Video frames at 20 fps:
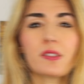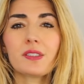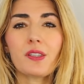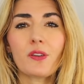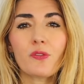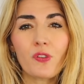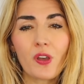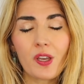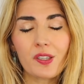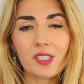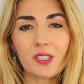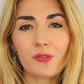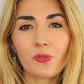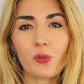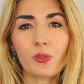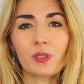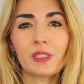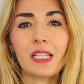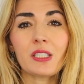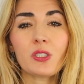So first of
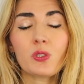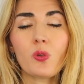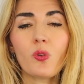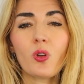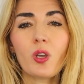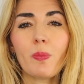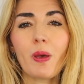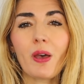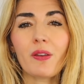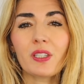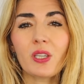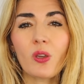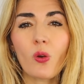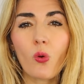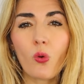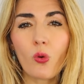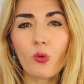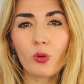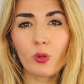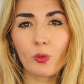all, let's talk about the
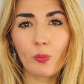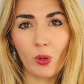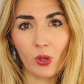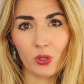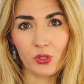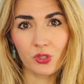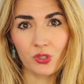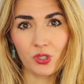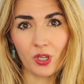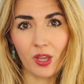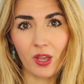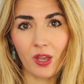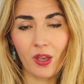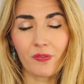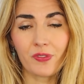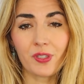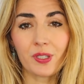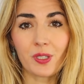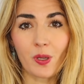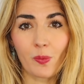oral posture
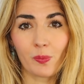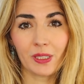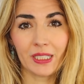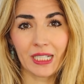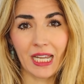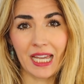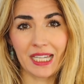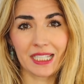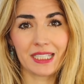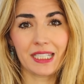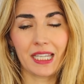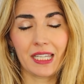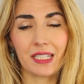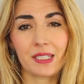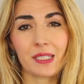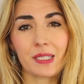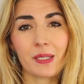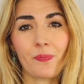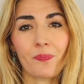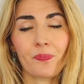of the Dublin
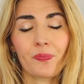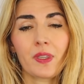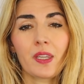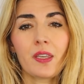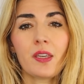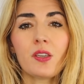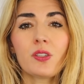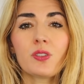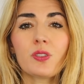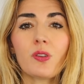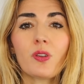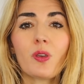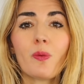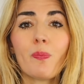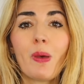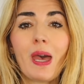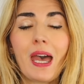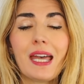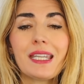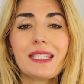accent. So
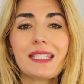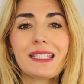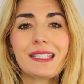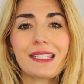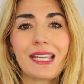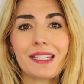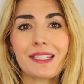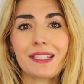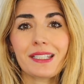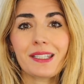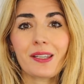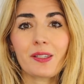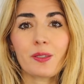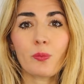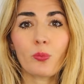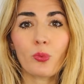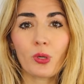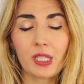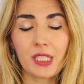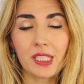compared to standard
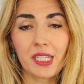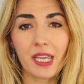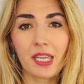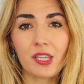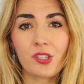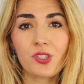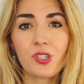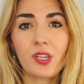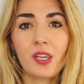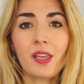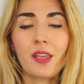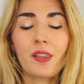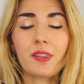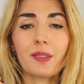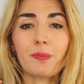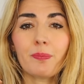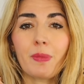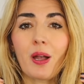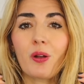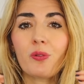Southern British,
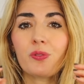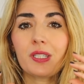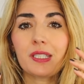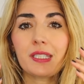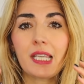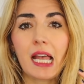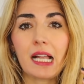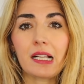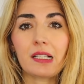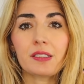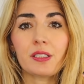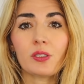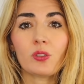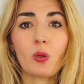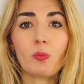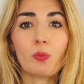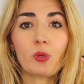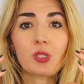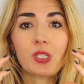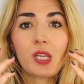the mouth is held a
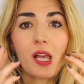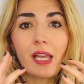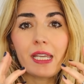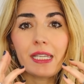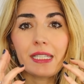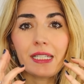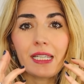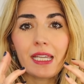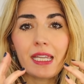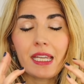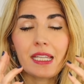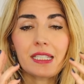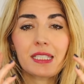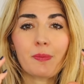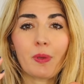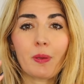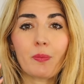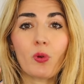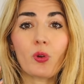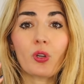lot more tightly, it's a
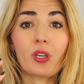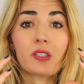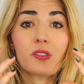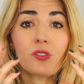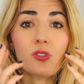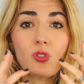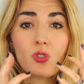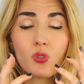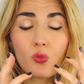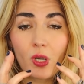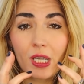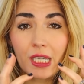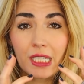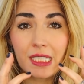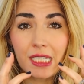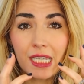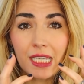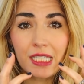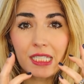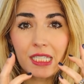bit more
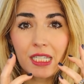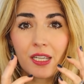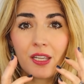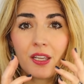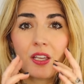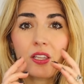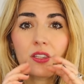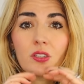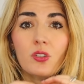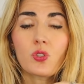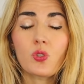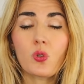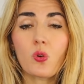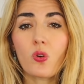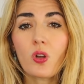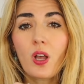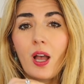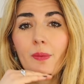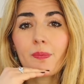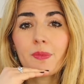constricted, the jaw
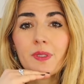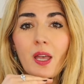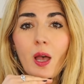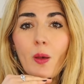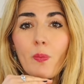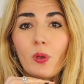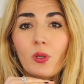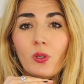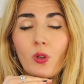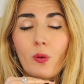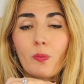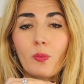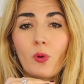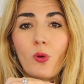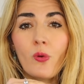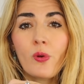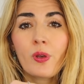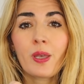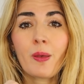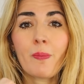comes up a lot
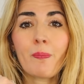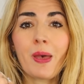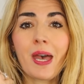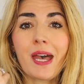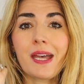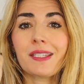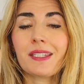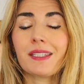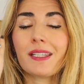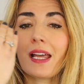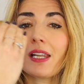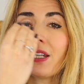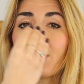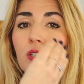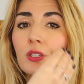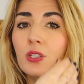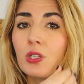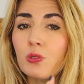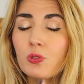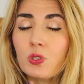more compared to that
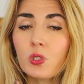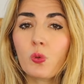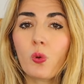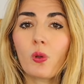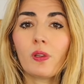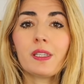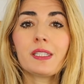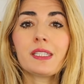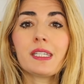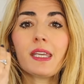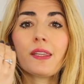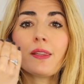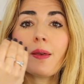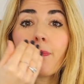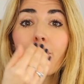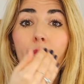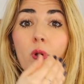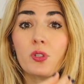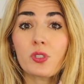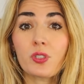loose quality that
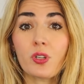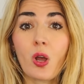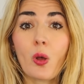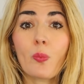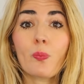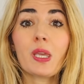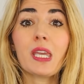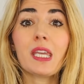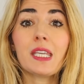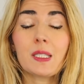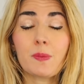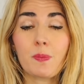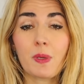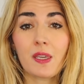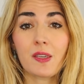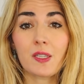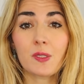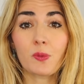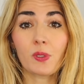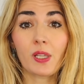modern RP
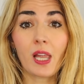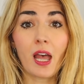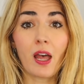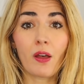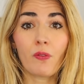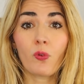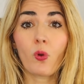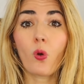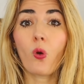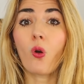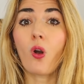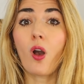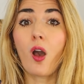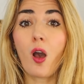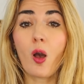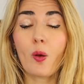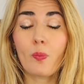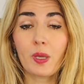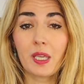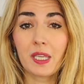speakers will have or
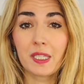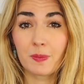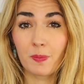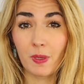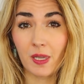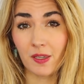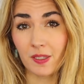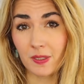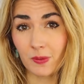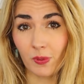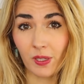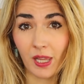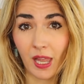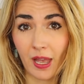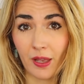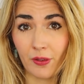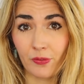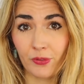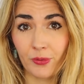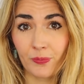RP speakers will
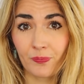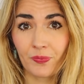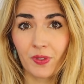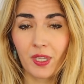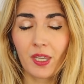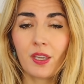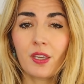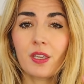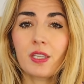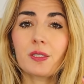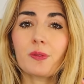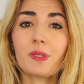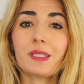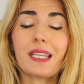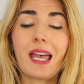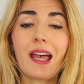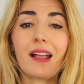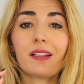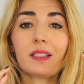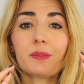have. So it's
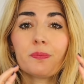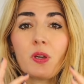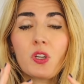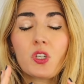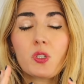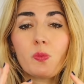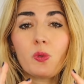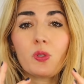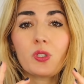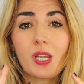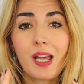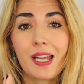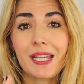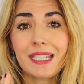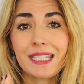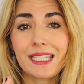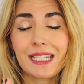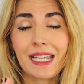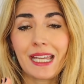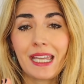held much more
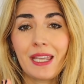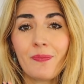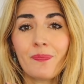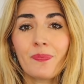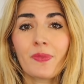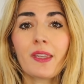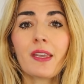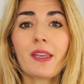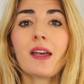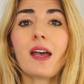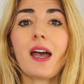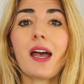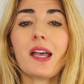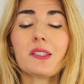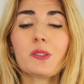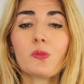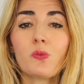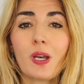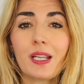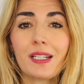tightly.
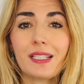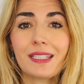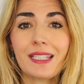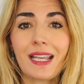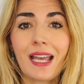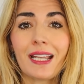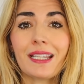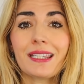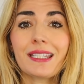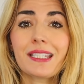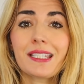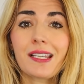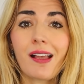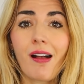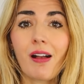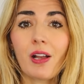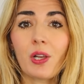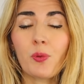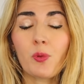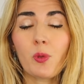As well as that, the
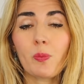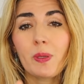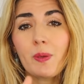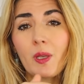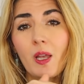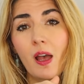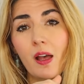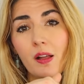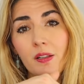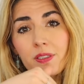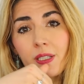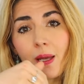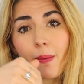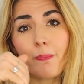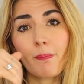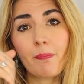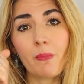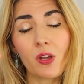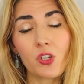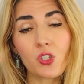tongue will be curled up
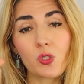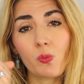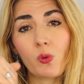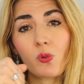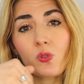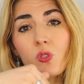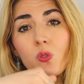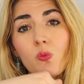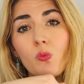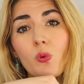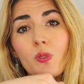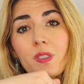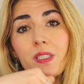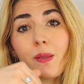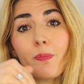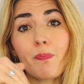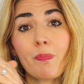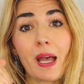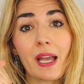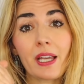much more towards
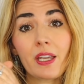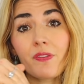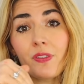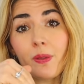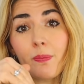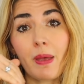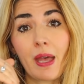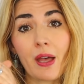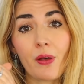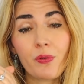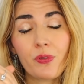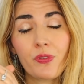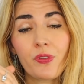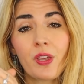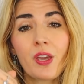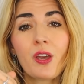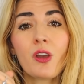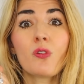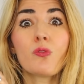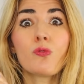the back of the mouth,
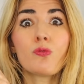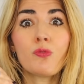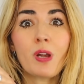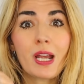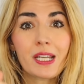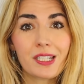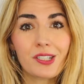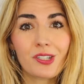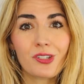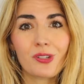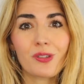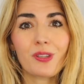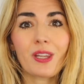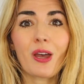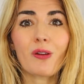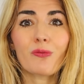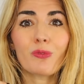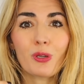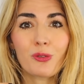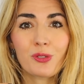ready to do
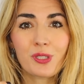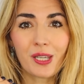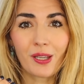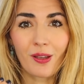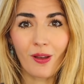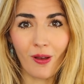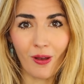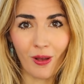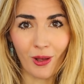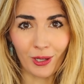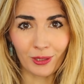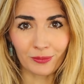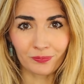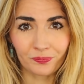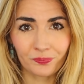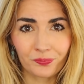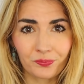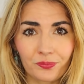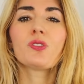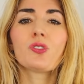that rhotic R.
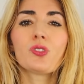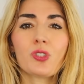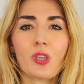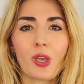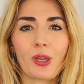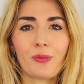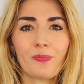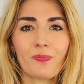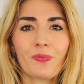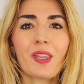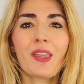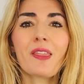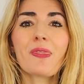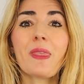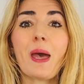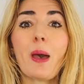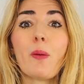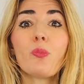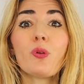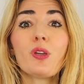So
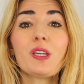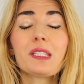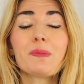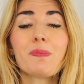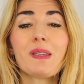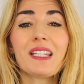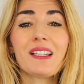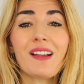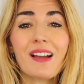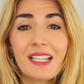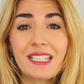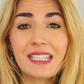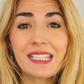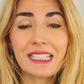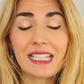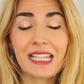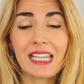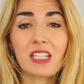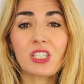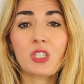that brings me
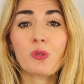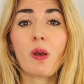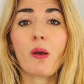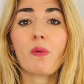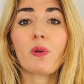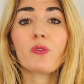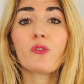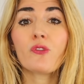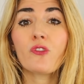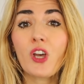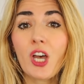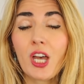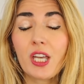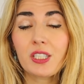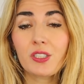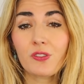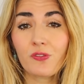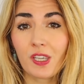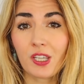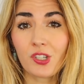nicely to our
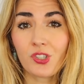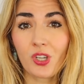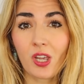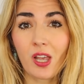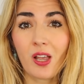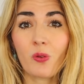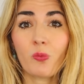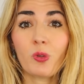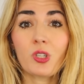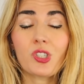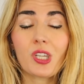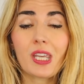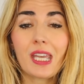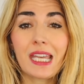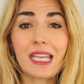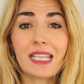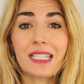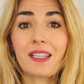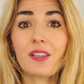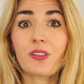first feature, which
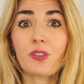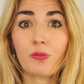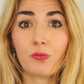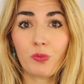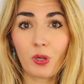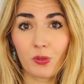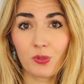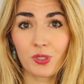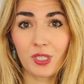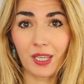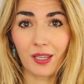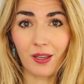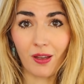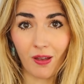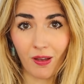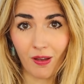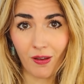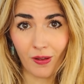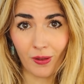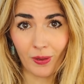is the rhotic
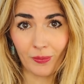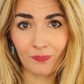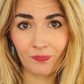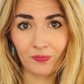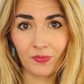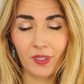R.